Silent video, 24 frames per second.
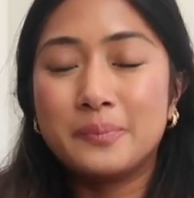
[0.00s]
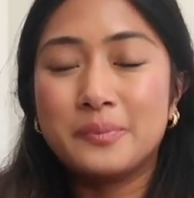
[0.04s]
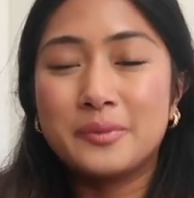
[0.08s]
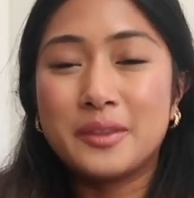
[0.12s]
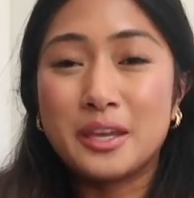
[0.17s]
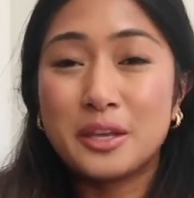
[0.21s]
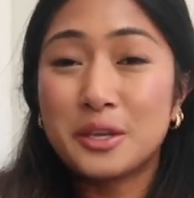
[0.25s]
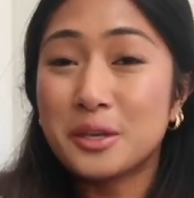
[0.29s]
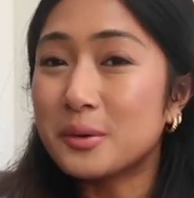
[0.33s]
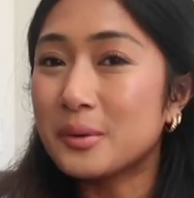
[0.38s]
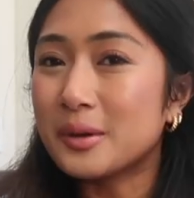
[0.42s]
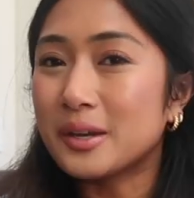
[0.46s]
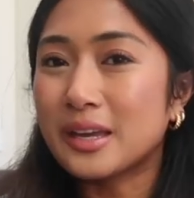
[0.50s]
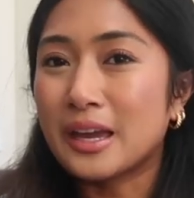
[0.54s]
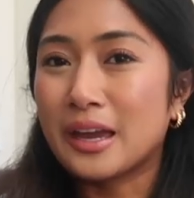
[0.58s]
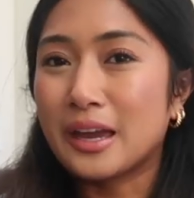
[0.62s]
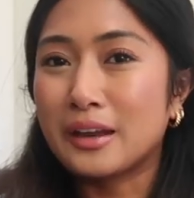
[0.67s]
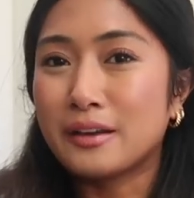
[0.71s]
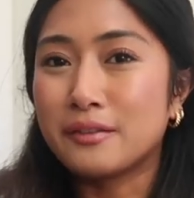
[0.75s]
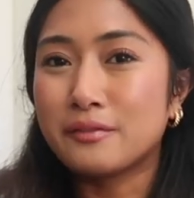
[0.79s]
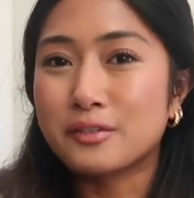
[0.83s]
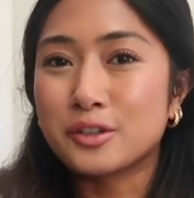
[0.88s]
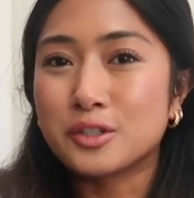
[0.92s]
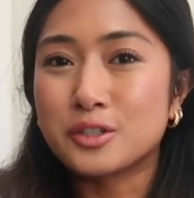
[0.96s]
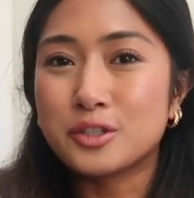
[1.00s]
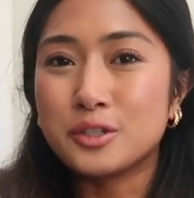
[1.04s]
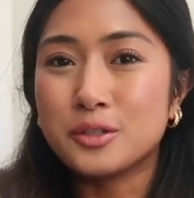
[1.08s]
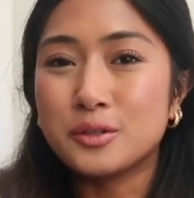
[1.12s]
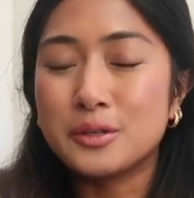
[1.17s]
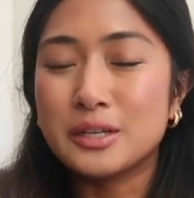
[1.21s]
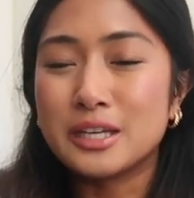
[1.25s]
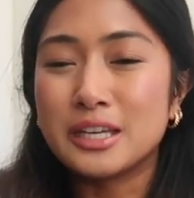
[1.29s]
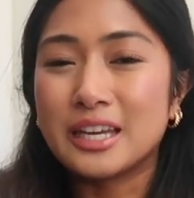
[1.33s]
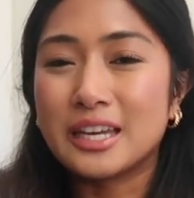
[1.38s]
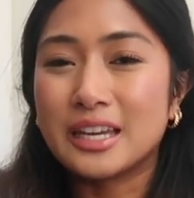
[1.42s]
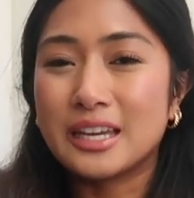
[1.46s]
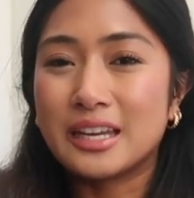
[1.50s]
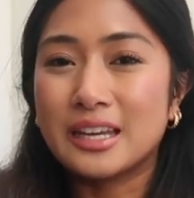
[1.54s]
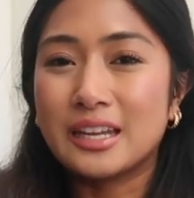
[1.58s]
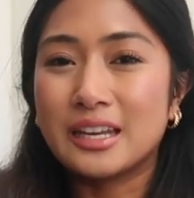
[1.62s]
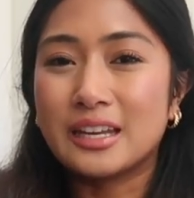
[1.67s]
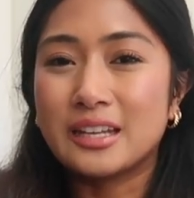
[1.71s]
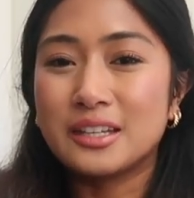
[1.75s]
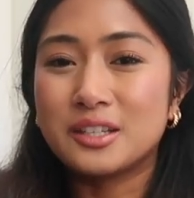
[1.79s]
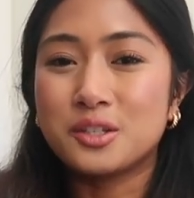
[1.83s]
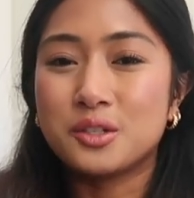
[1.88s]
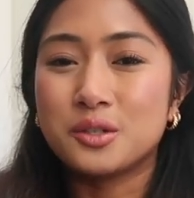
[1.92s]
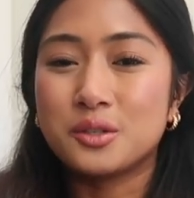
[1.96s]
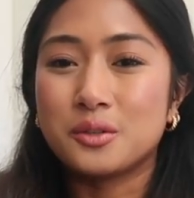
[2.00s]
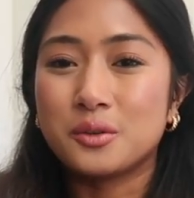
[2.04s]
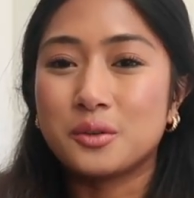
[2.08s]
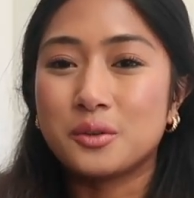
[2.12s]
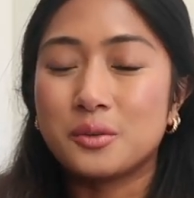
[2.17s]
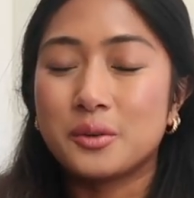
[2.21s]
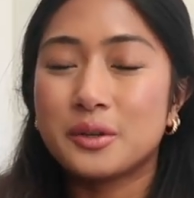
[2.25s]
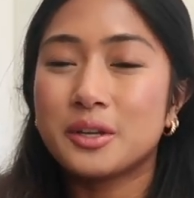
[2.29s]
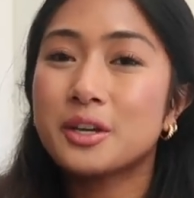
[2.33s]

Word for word: Thank you again for tuning in to